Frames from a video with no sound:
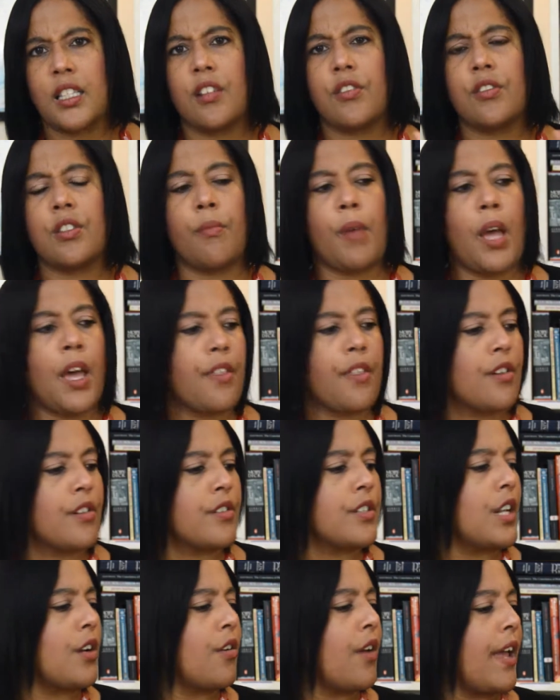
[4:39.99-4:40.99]
There's some
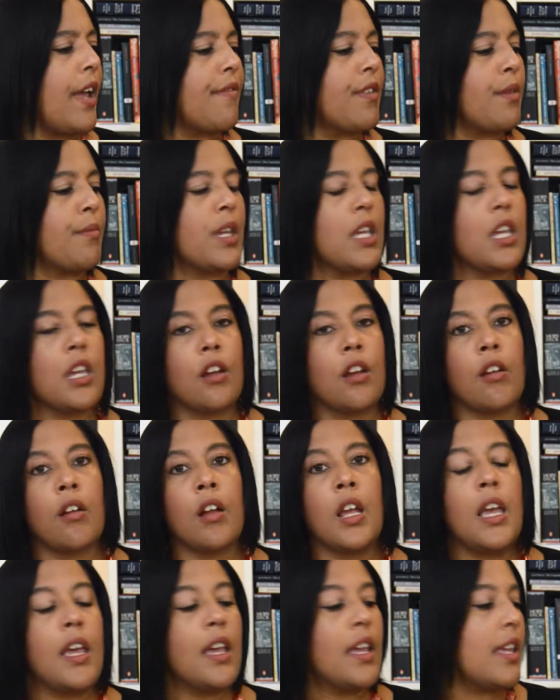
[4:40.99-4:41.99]
others. I don't have them
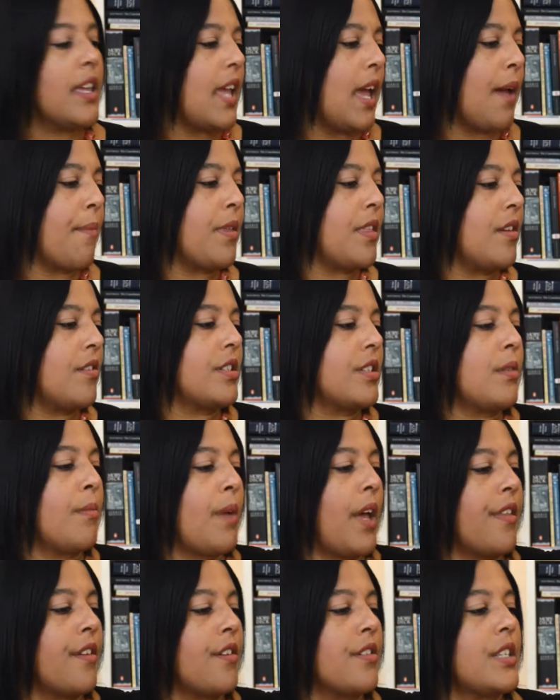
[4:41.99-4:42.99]
here yet, but there's
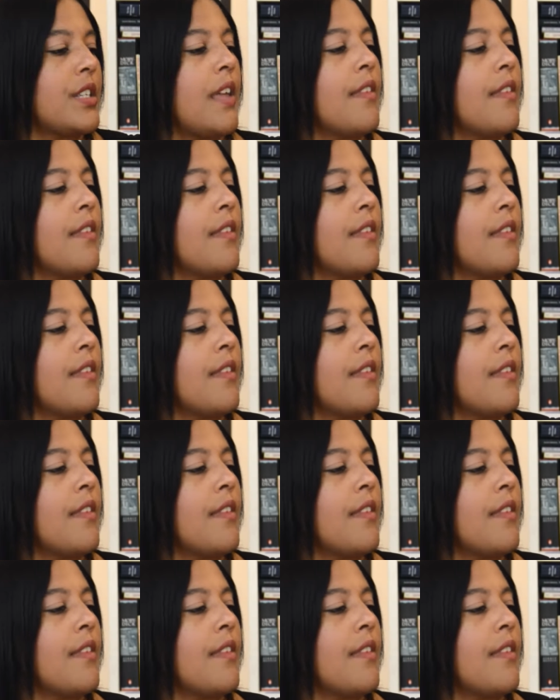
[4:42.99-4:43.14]
some others.